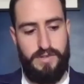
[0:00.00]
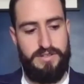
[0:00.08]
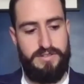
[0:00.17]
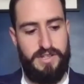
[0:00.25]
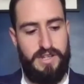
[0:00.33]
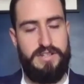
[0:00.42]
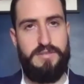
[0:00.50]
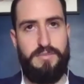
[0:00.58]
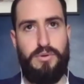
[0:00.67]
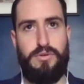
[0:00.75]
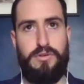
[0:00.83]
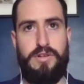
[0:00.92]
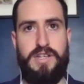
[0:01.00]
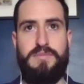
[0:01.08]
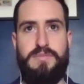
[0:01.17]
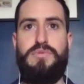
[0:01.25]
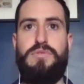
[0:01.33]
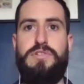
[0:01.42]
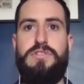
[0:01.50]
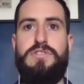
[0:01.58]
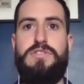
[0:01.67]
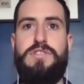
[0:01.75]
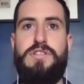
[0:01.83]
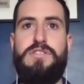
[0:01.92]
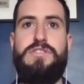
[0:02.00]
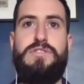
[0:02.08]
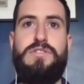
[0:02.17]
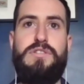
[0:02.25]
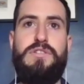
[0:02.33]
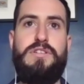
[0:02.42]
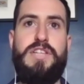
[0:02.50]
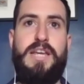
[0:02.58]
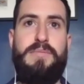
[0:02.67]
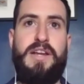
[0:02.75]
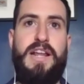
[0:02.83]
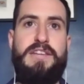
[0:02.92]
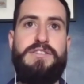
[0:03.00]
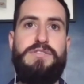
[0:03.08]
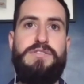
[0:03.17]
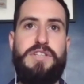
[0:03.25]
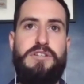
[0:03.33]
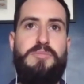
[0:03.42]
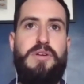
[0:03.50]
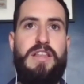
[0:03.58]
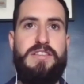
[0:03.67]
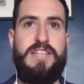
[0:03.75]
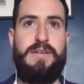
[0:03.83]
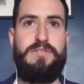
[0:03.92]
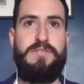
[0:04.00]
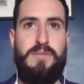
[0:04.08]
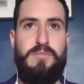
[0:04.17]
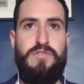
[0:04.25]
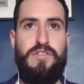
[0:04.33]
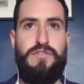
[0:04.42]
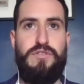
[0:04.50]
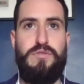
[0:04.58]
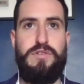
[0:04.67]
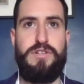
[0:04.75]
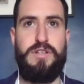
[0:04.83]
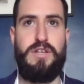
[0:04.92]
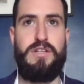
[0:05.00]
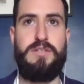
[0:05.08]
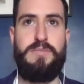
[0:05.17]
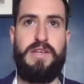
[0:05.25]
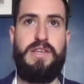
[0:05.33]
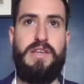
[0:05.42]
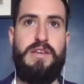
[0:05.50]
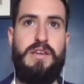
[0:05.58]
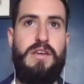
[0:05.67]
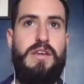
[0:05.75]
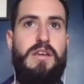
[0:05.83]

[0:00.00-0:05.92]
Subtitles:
it is important. It's important to keep the classical skill, but at the same time move it forward to make it